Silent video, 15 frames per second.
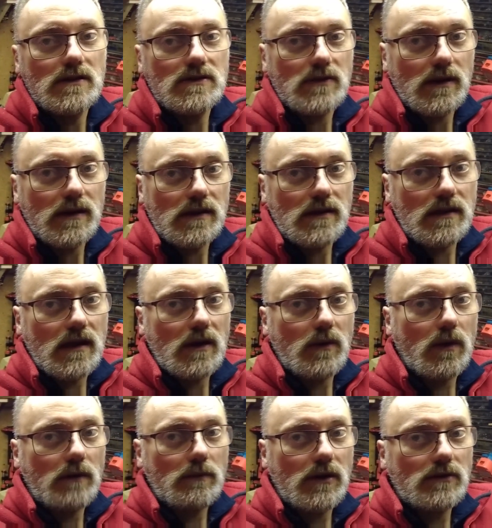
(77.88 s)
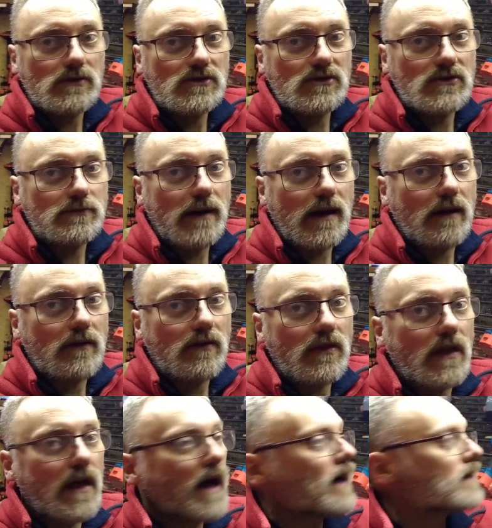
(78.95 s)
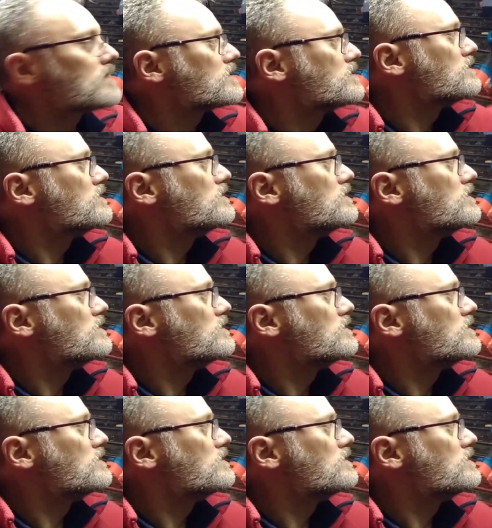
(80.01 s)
so I need to think what I'm going to do about that.